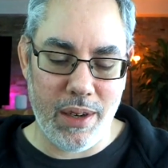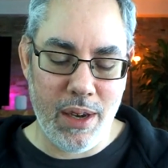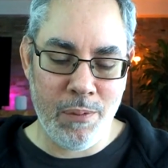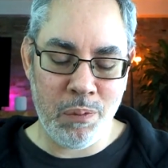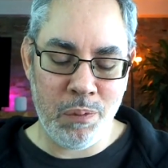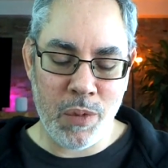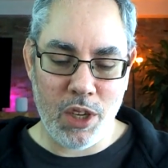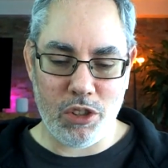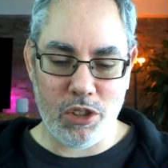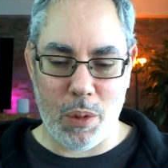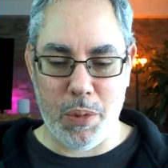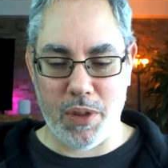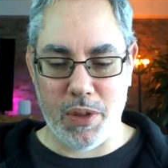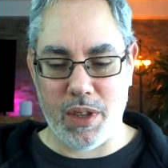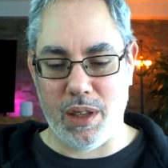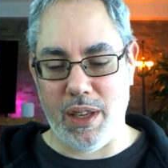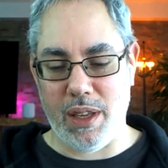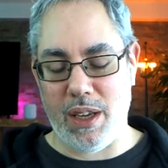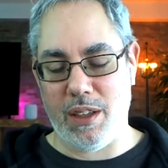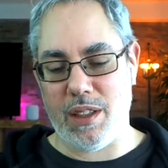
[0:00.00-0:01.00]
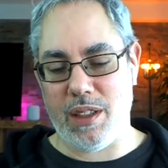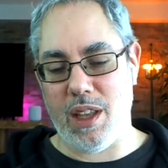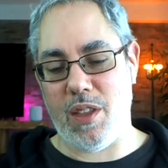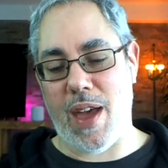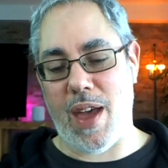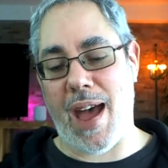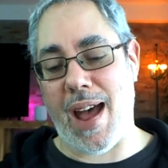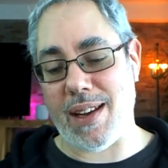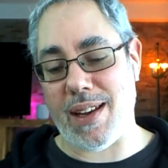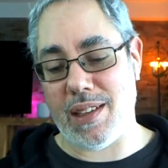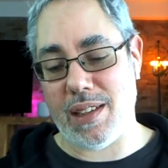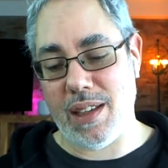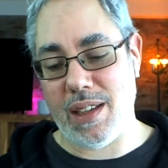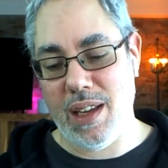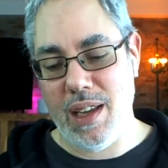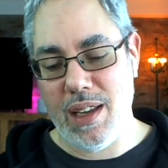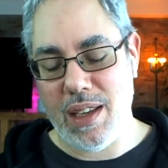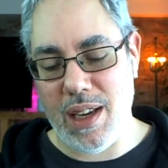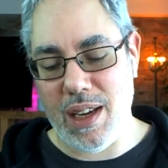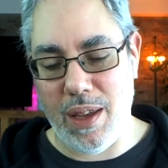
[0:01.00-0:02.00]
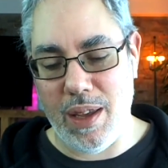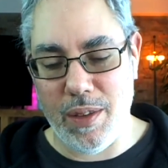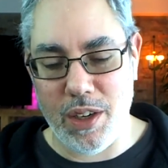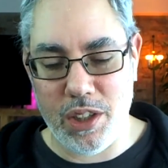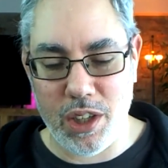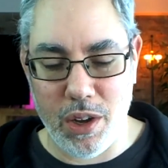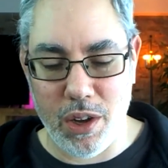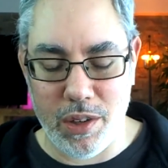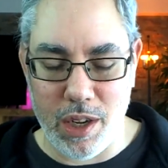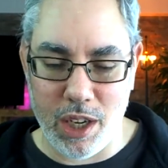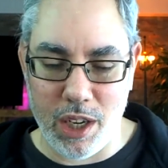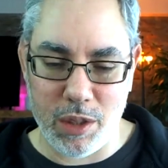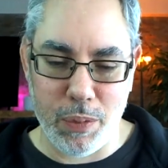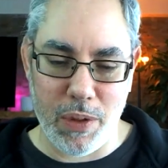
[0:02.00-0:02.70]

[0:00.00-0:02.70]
So I put the link to that in the show notes.